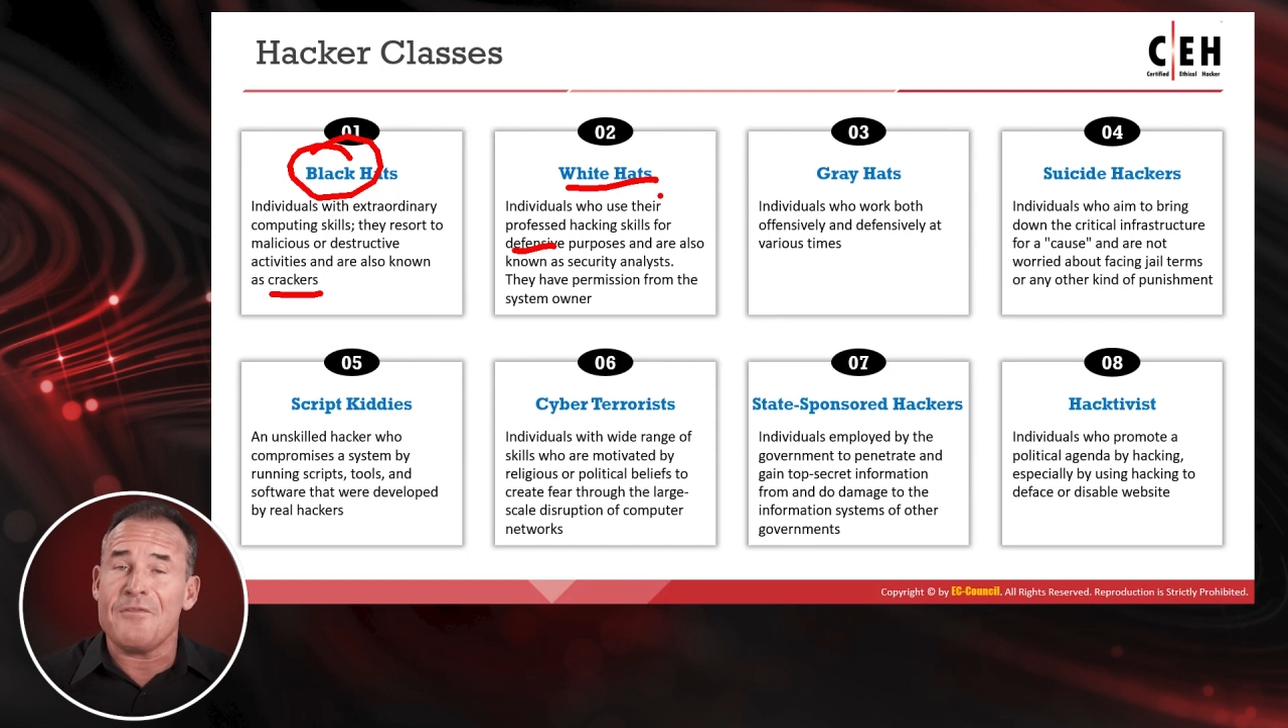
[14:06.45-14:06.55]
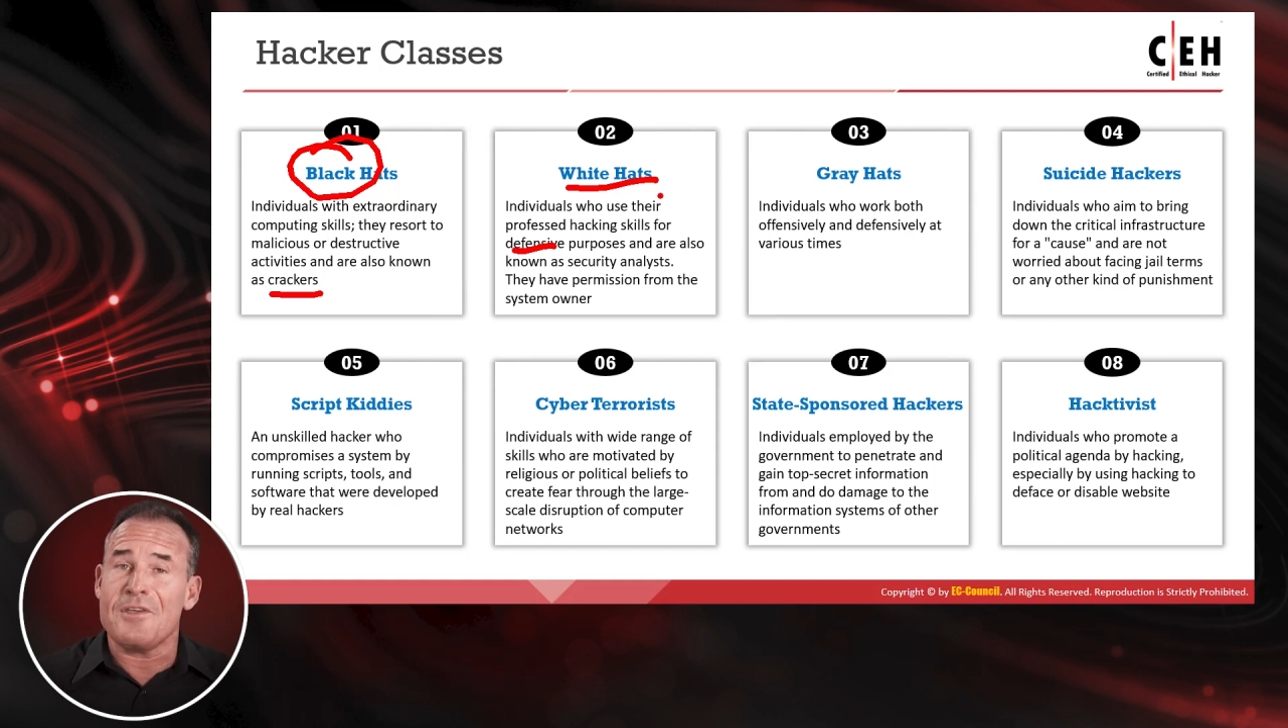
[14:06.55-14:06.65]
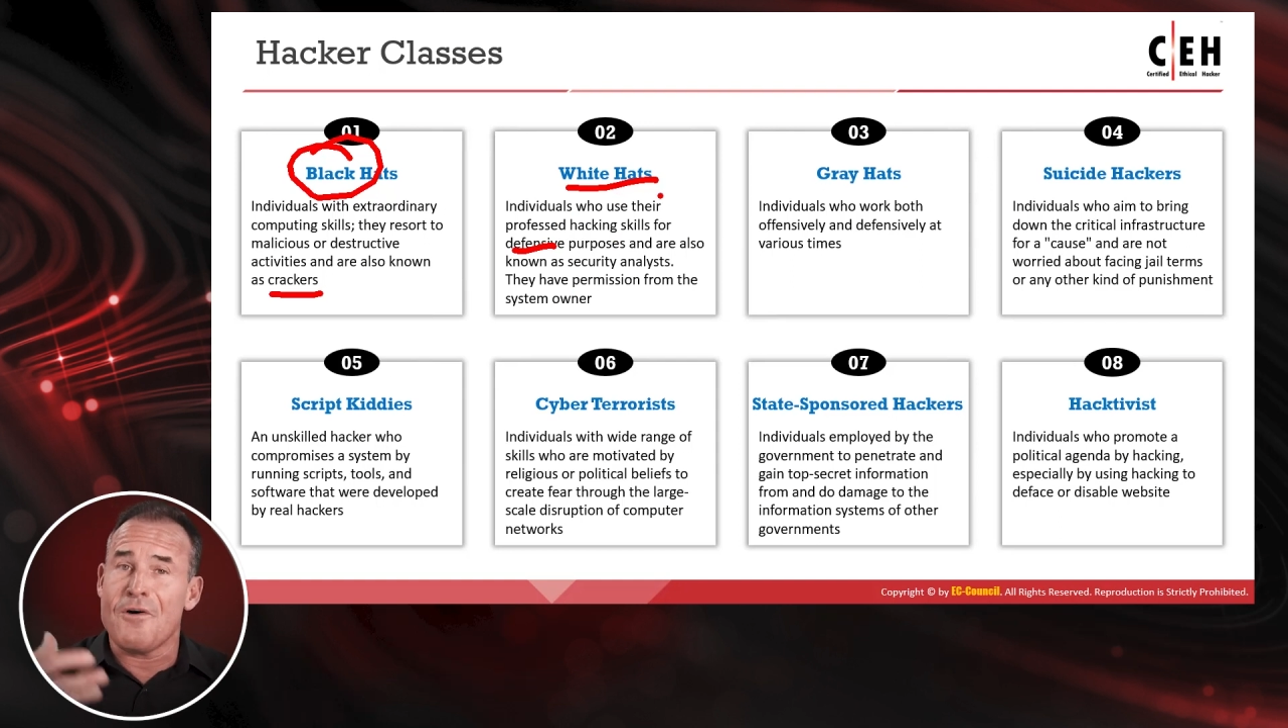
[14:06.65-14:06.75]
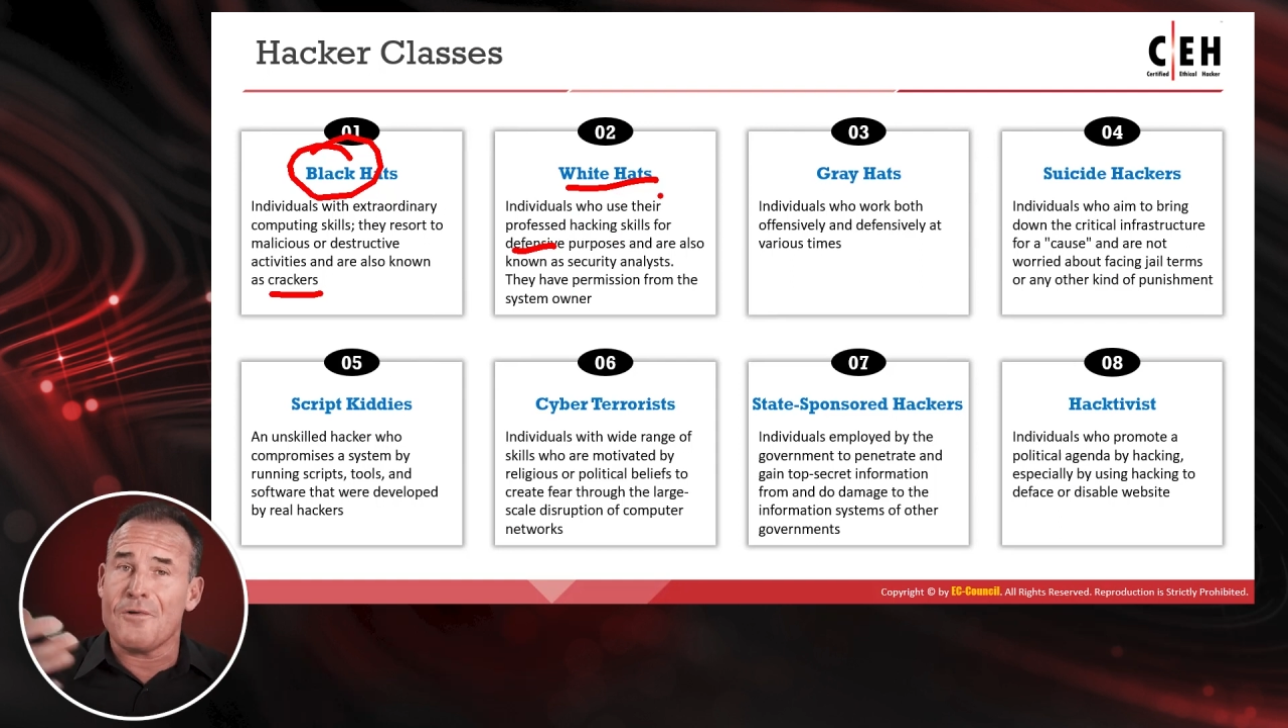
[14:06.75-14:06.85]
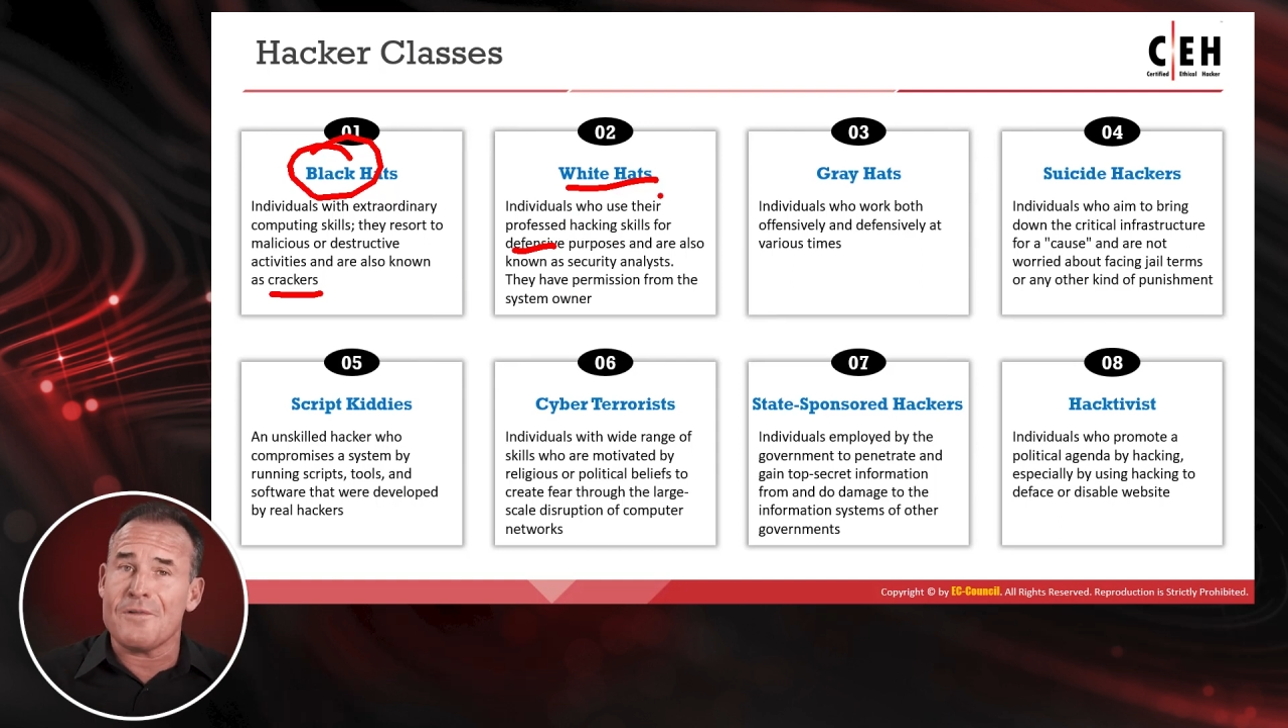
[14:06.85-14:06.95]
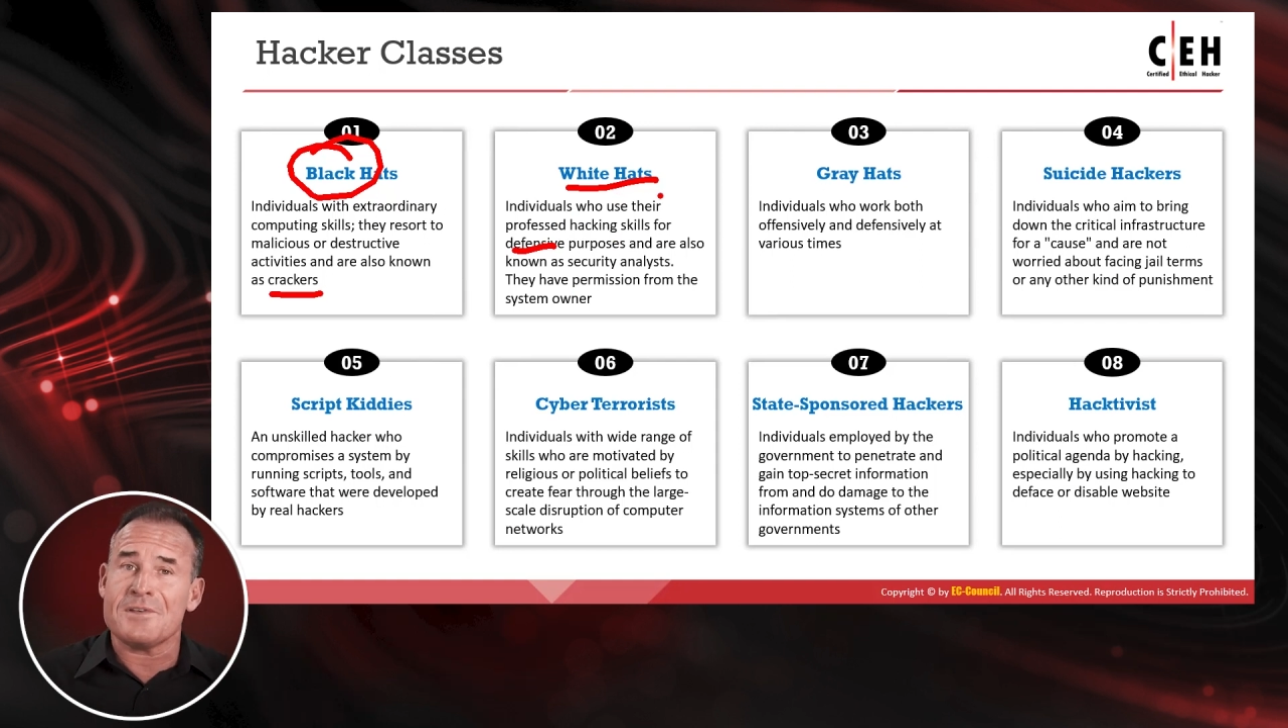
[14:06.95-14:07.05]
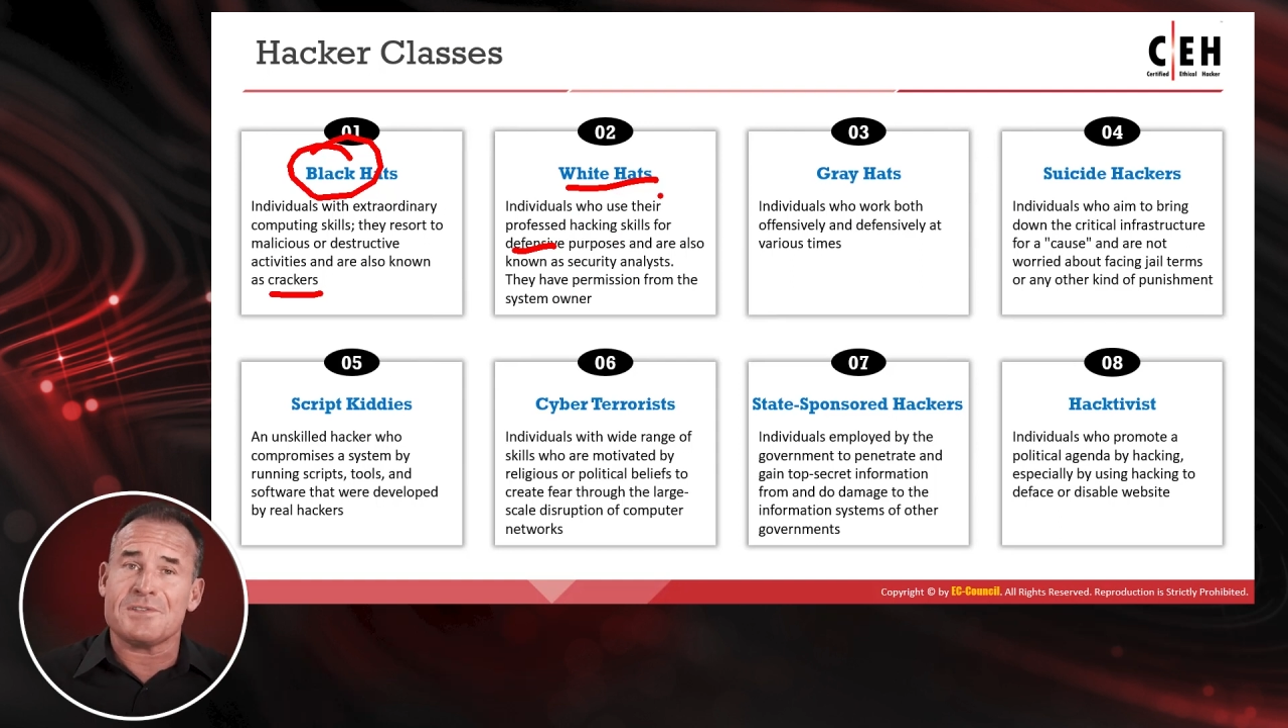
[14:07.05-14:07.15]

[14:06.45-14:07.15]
the owner of the